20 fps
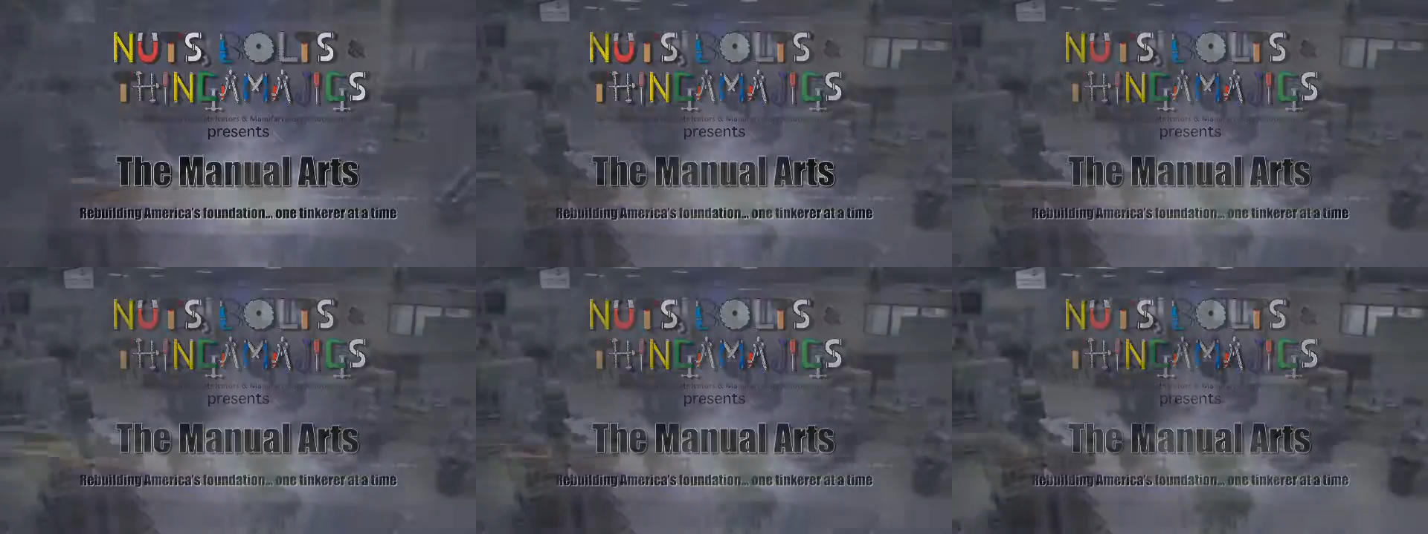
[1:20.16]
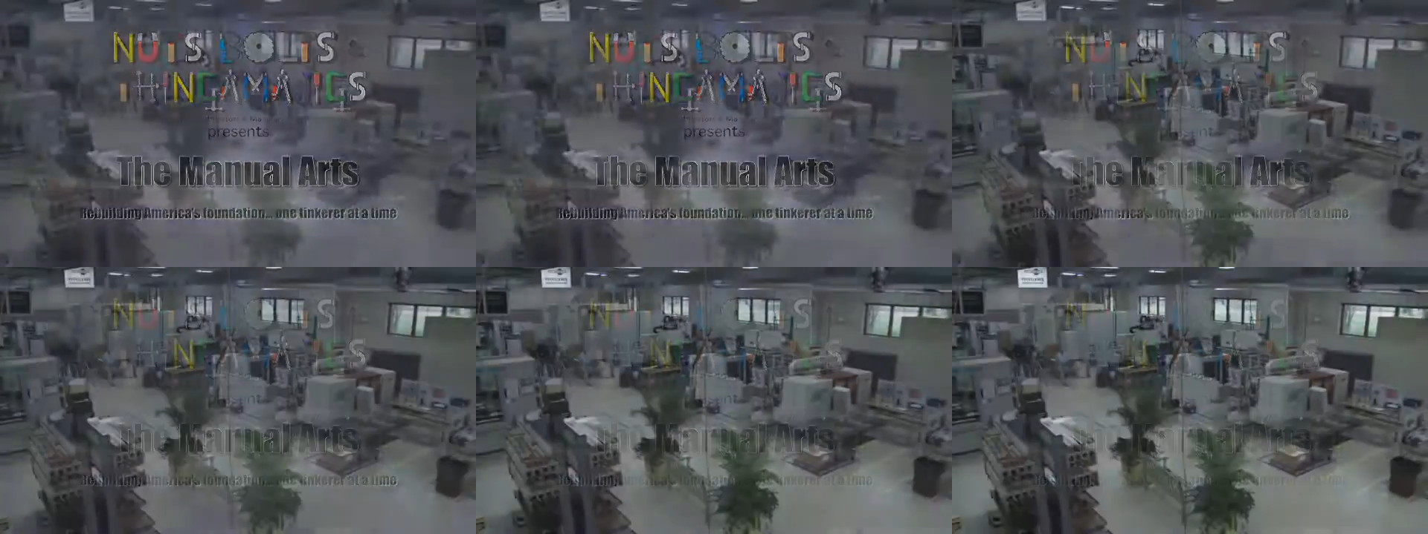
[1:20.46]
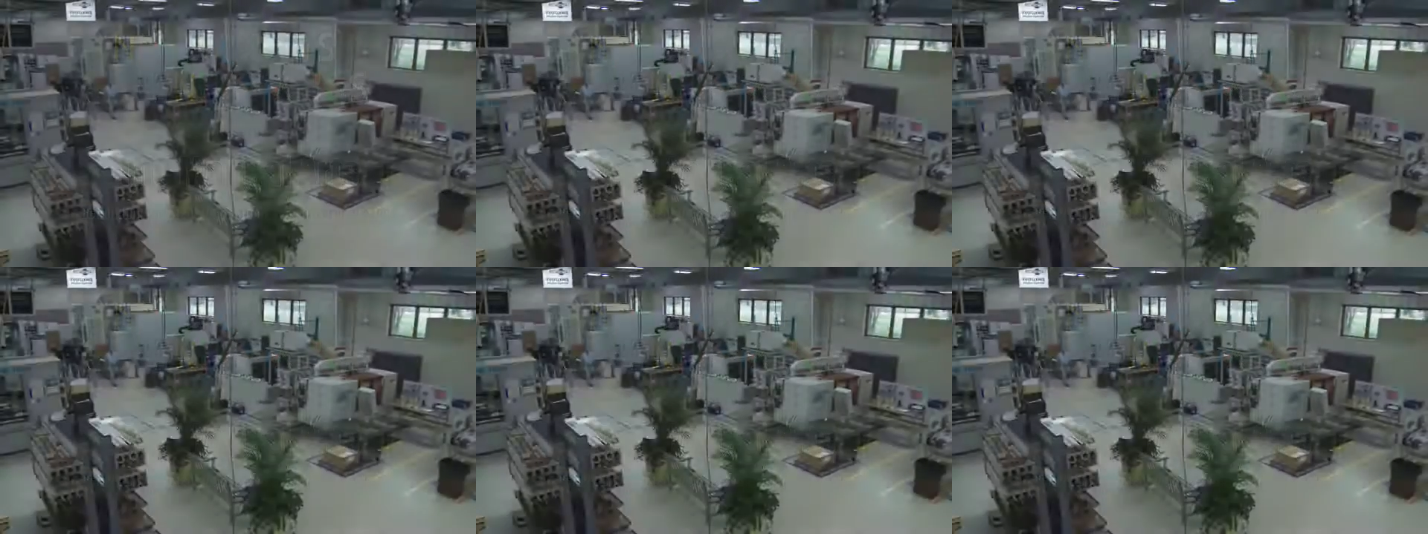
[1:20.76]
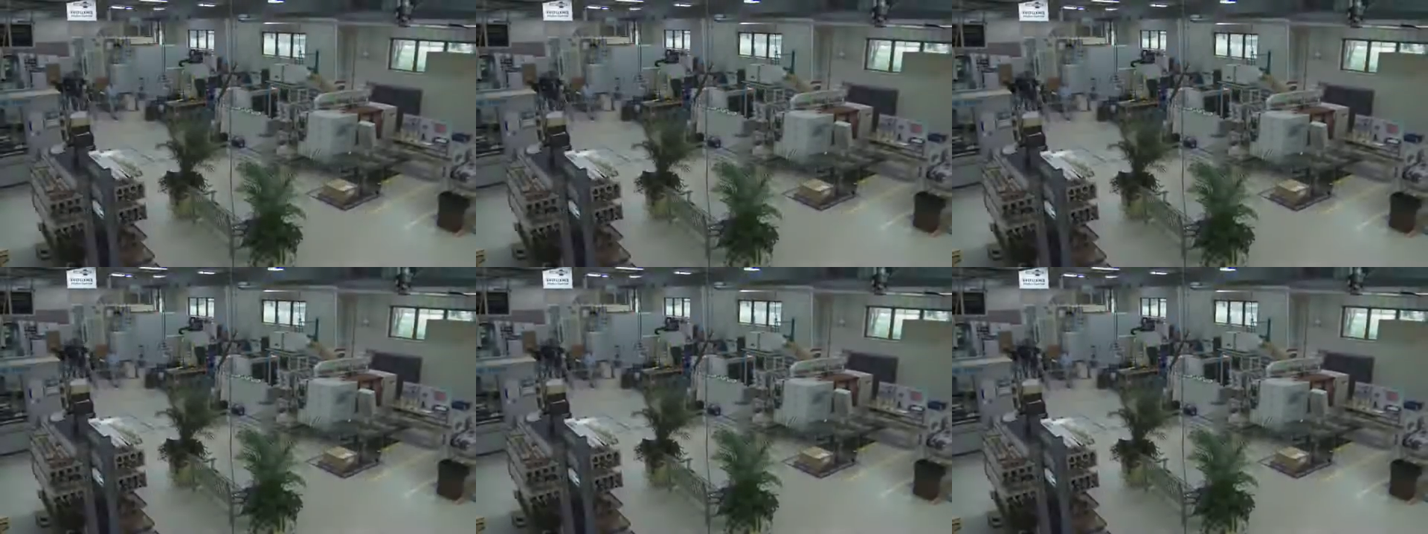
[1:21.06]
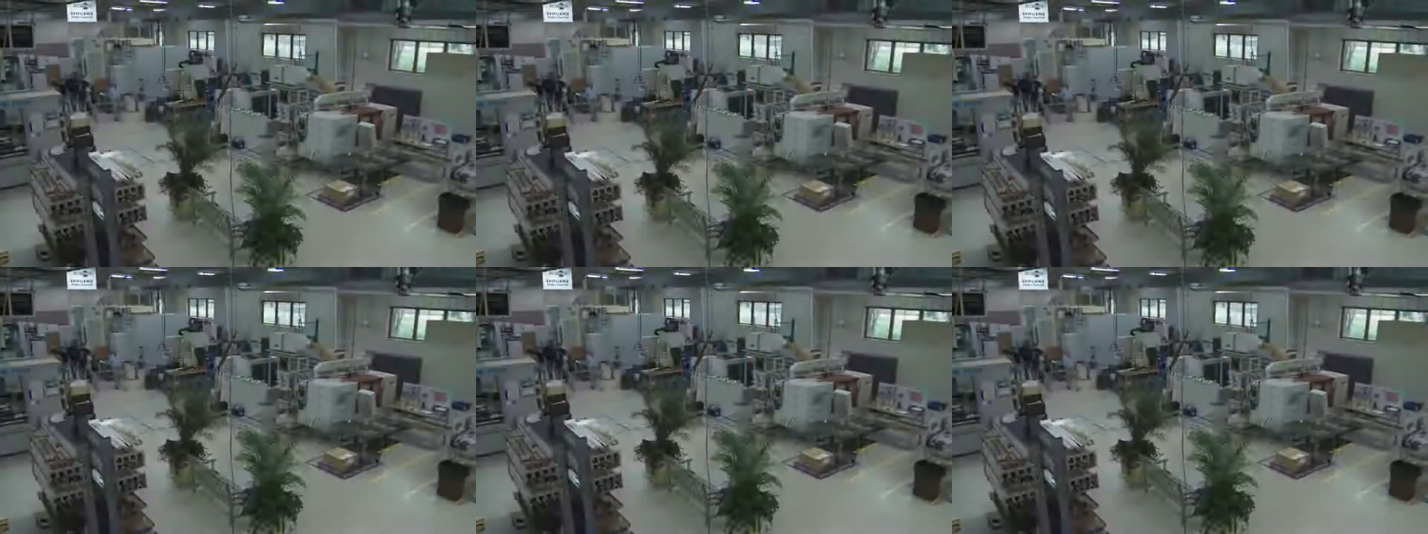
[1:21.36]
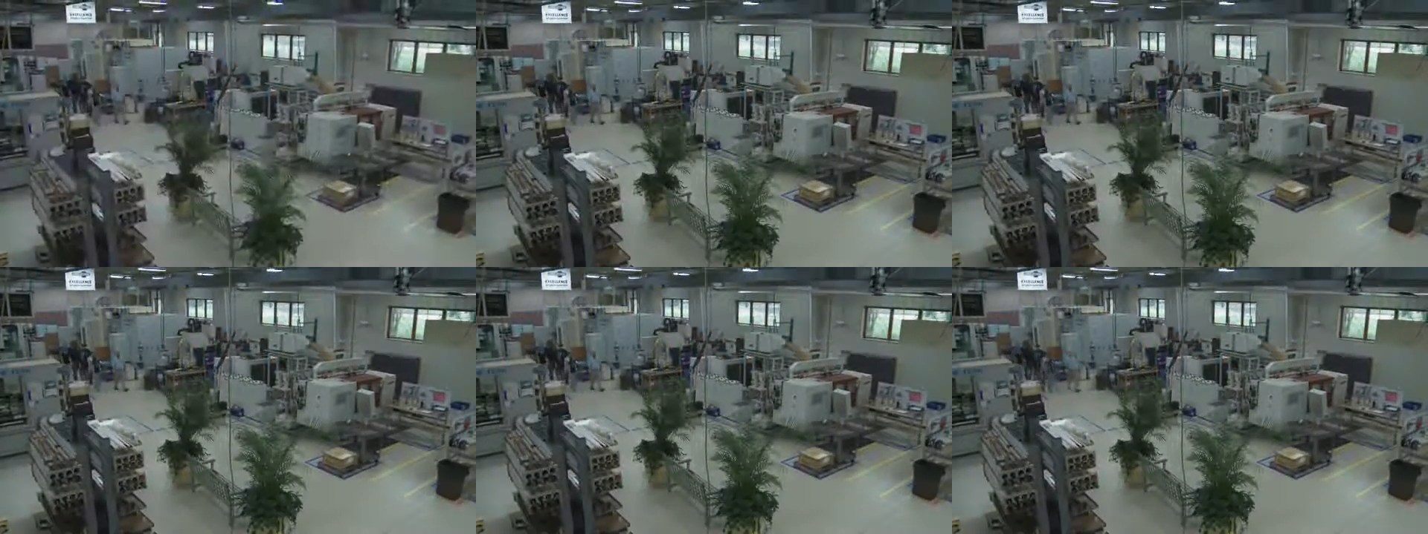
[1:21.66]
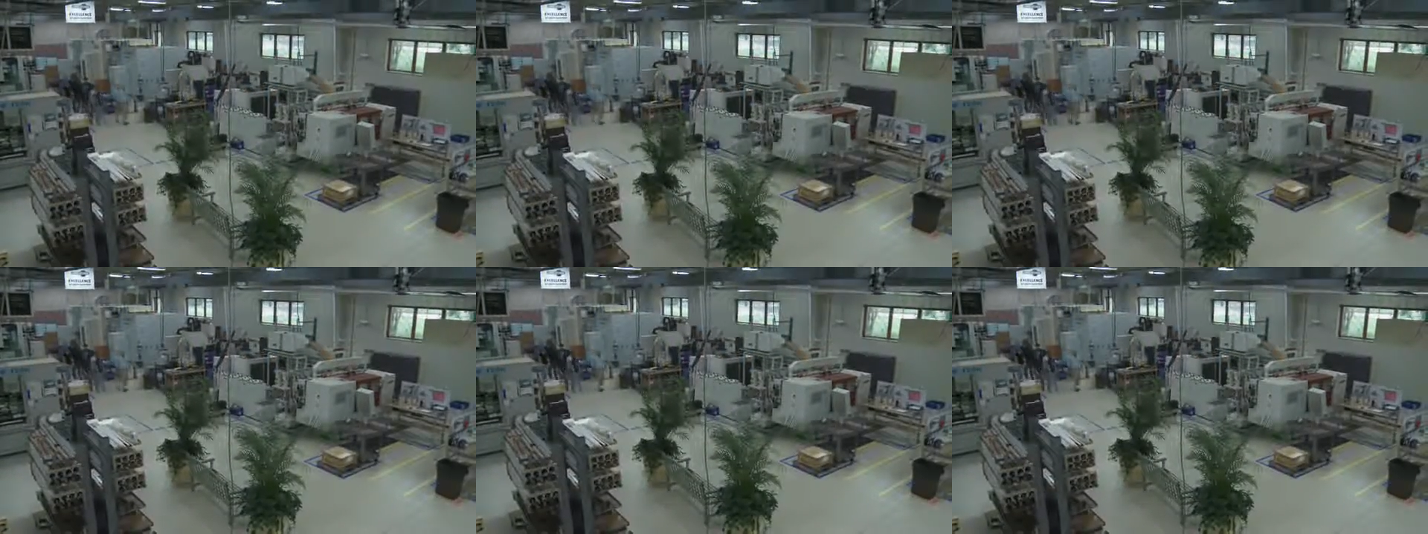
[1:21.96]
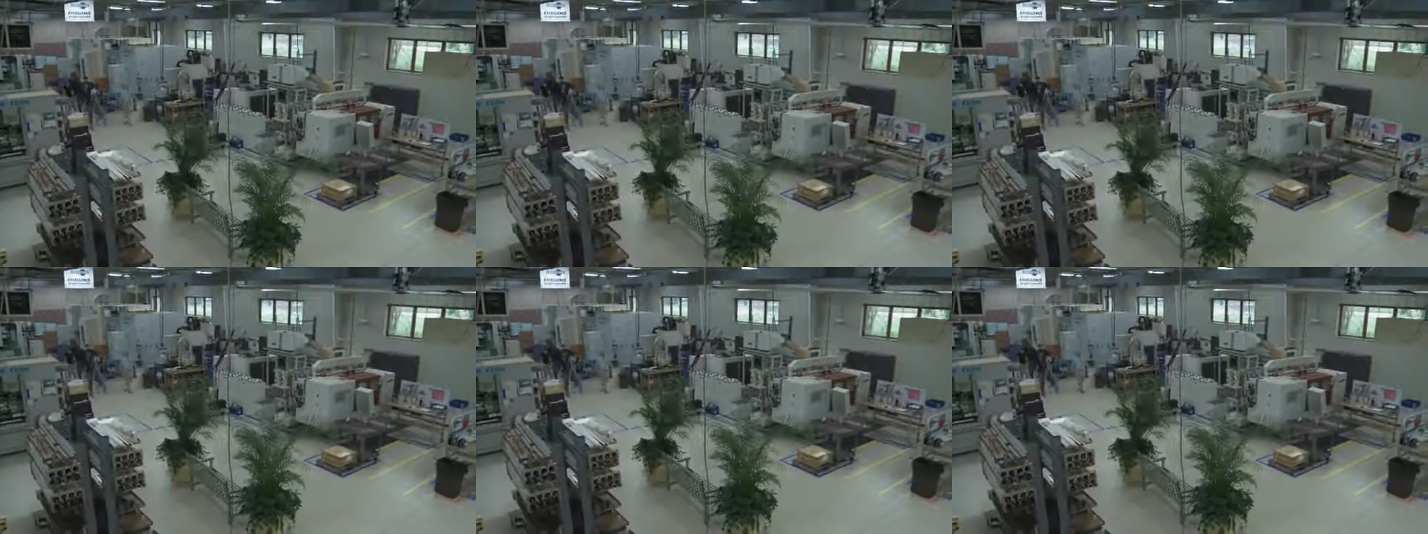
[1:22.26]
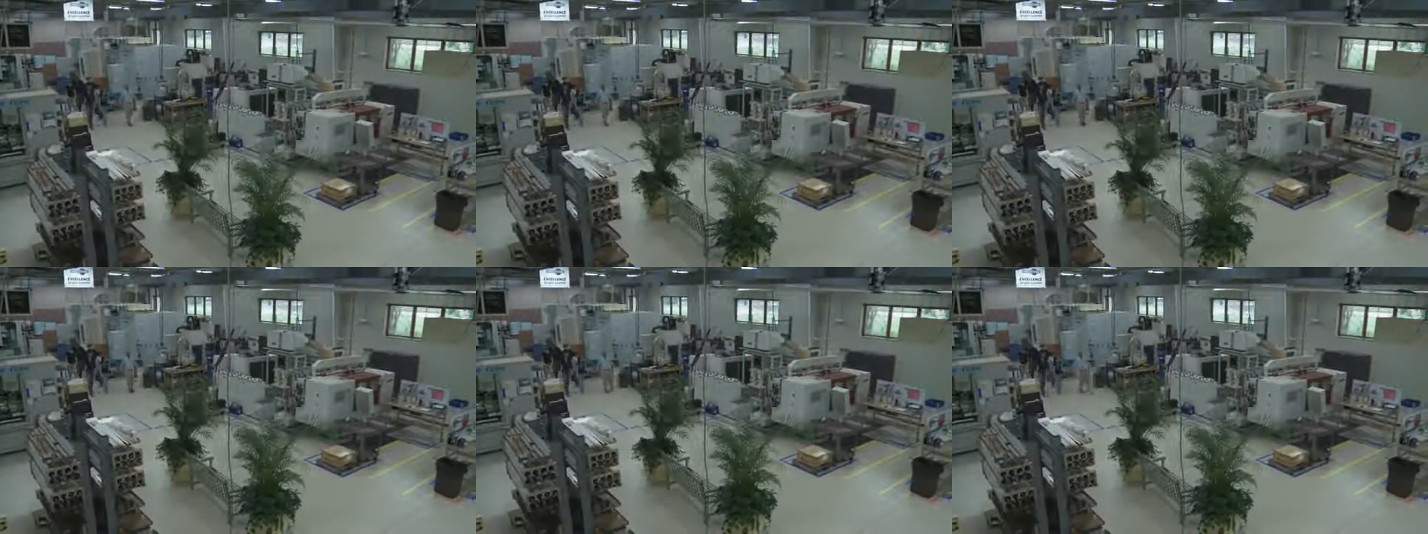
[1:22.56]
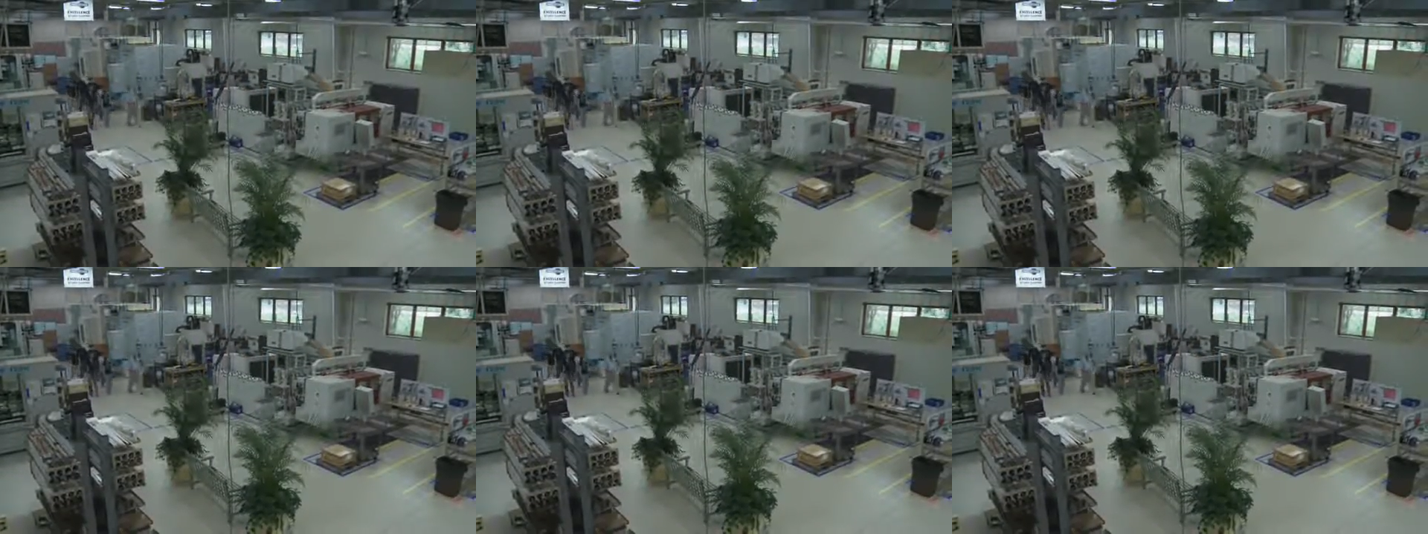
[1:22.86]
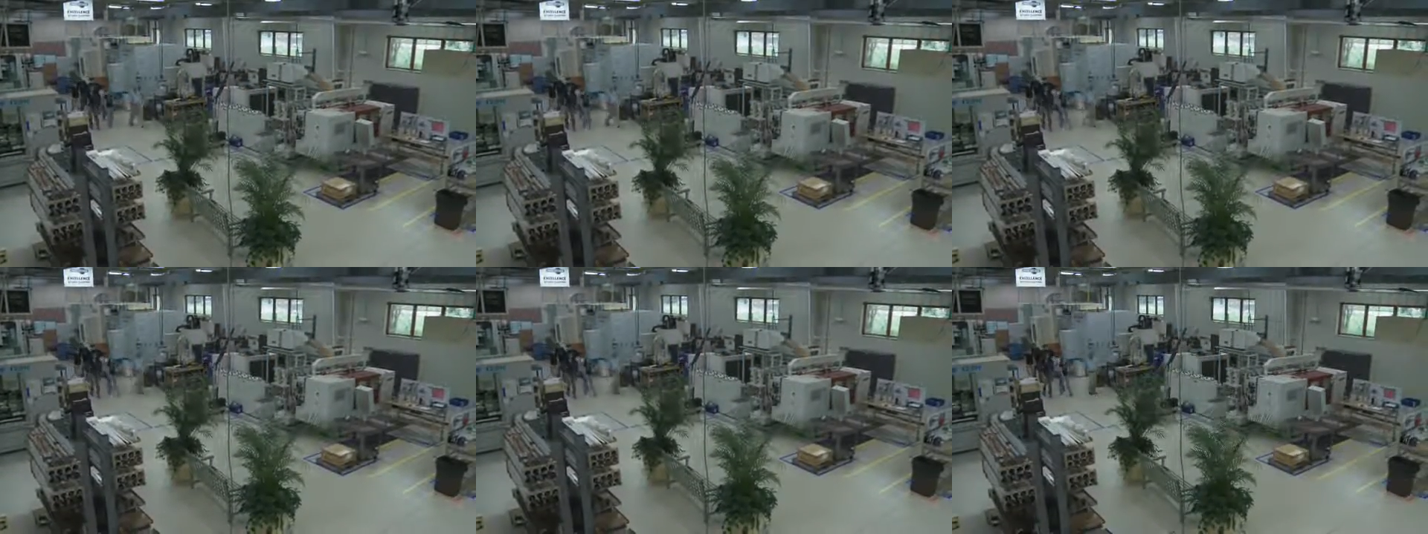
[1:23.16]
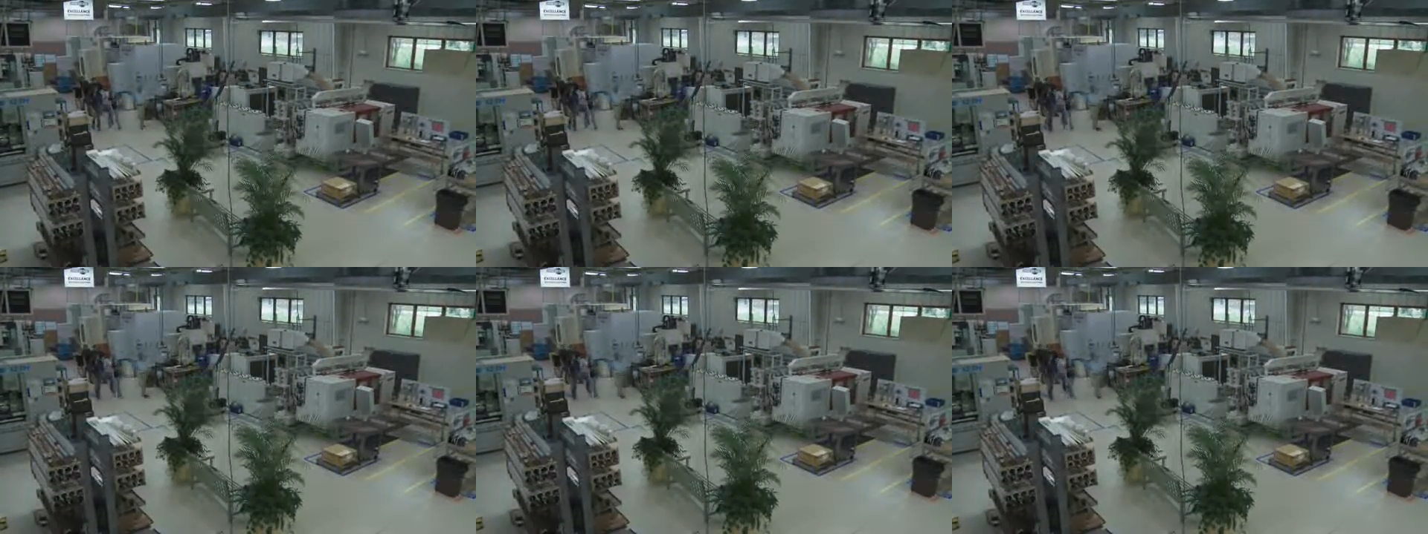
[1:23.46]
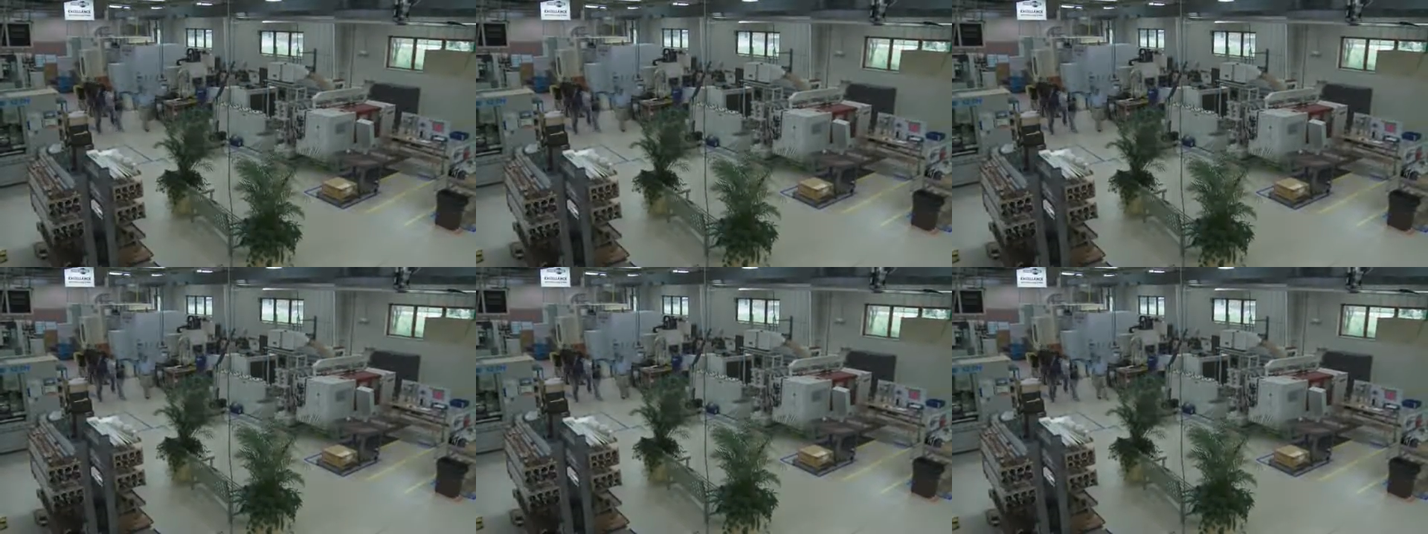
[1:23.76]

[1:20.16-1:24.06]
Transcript: (no speaker visible)